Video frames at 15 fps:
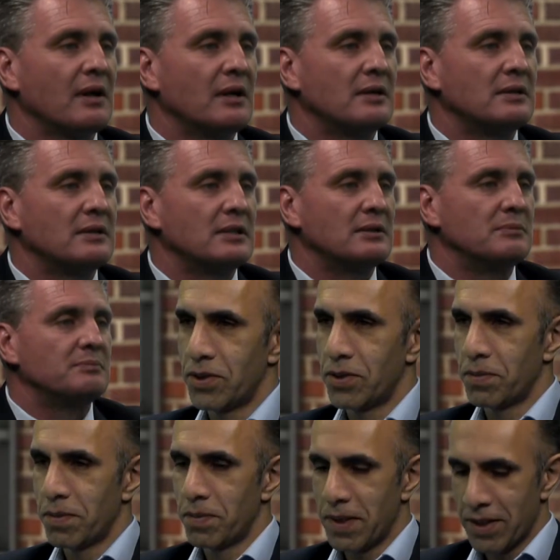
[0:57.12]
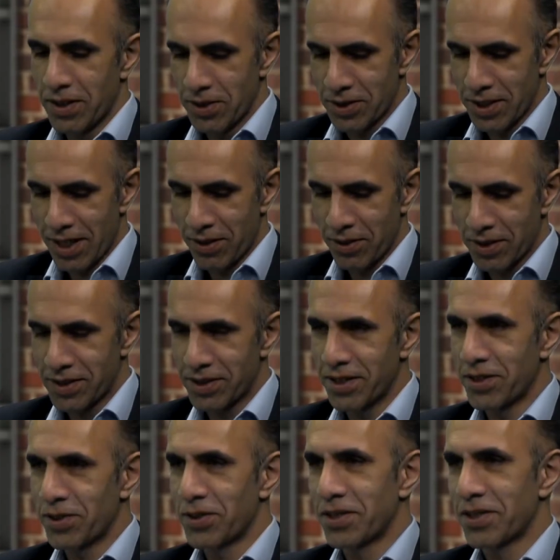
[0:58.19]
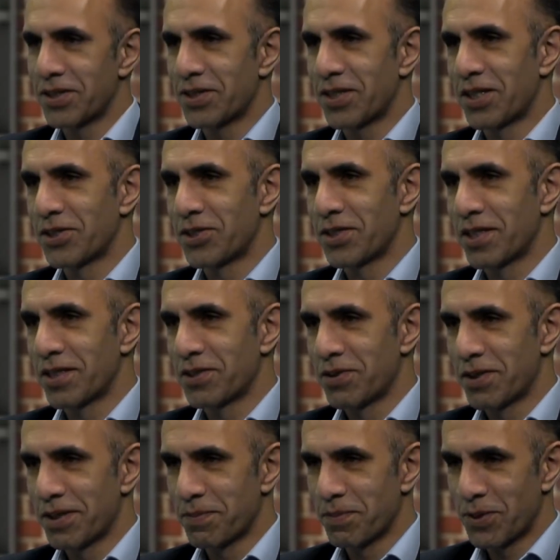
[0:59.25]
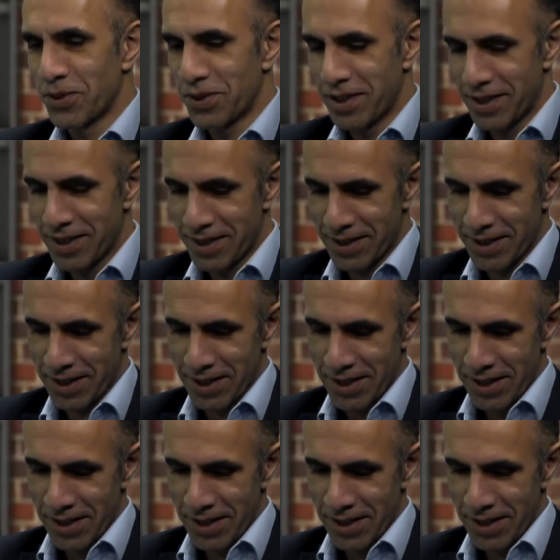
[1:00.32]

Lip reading: Right. So presumably, in those areas, the sun shines rather more than in